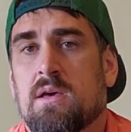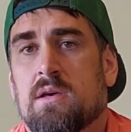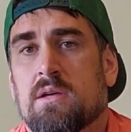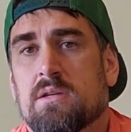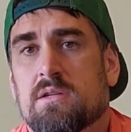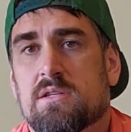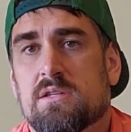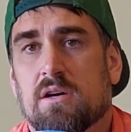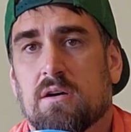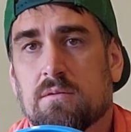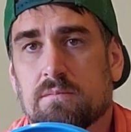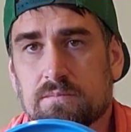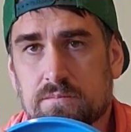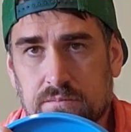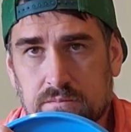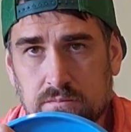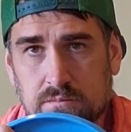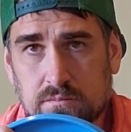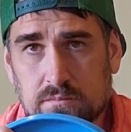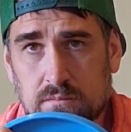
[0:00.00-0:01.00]
So
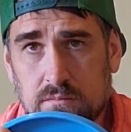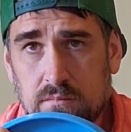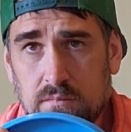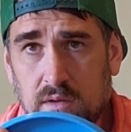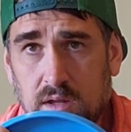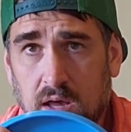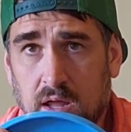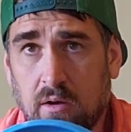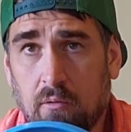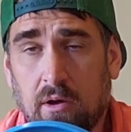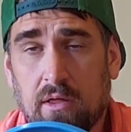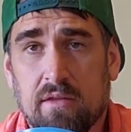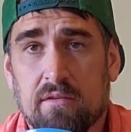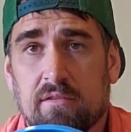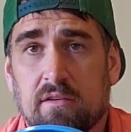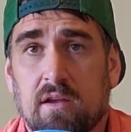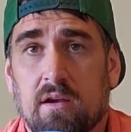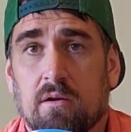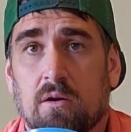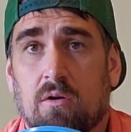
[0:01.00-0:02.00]
anyway, this
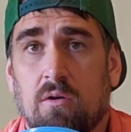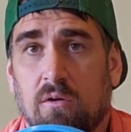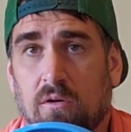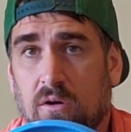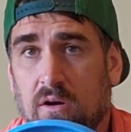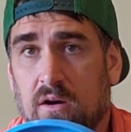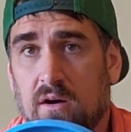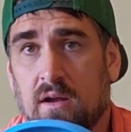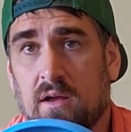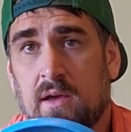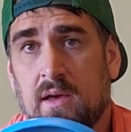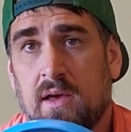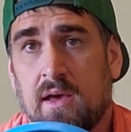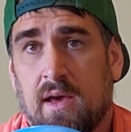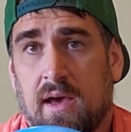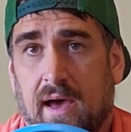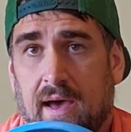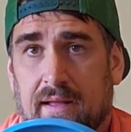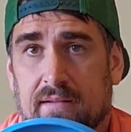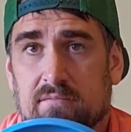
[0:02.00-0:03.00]
inner core
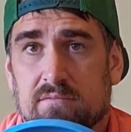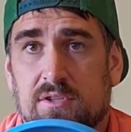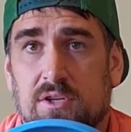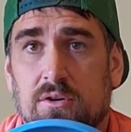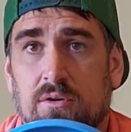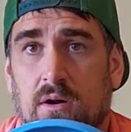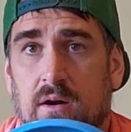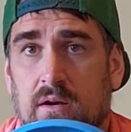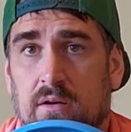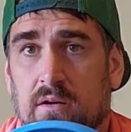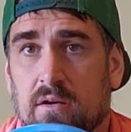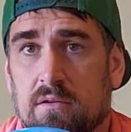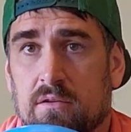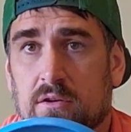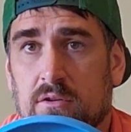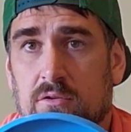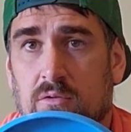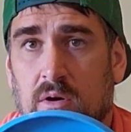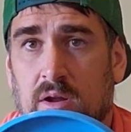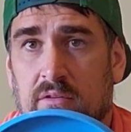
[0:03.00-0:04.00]
at 200,
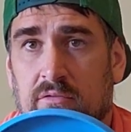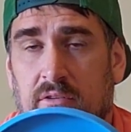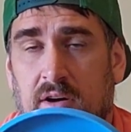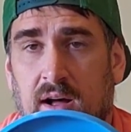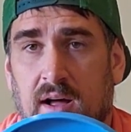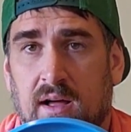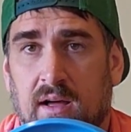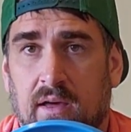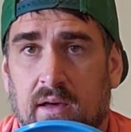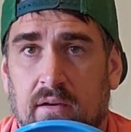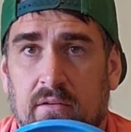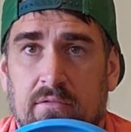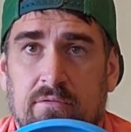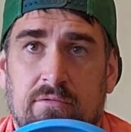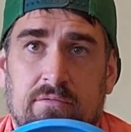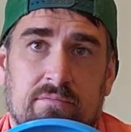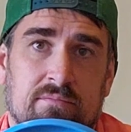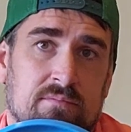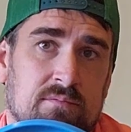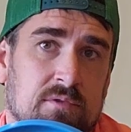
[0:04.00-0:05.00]
225,
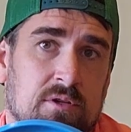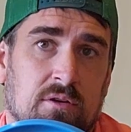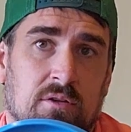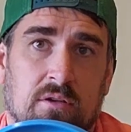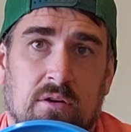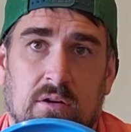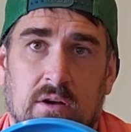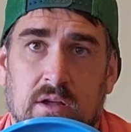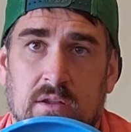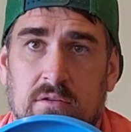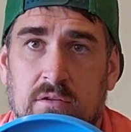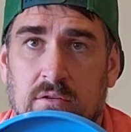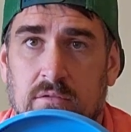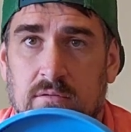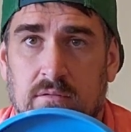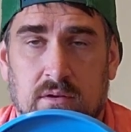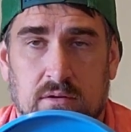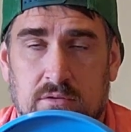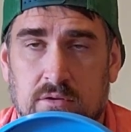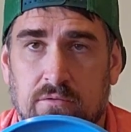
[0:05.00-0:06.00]
230,
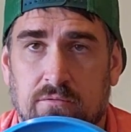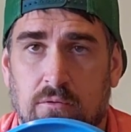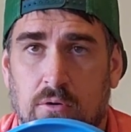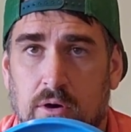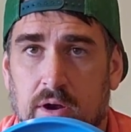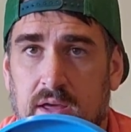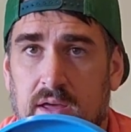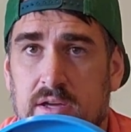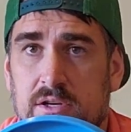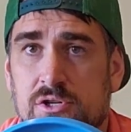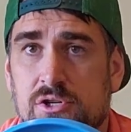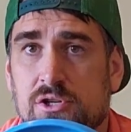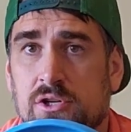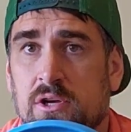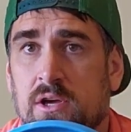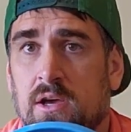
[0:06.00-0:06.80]
240-ish,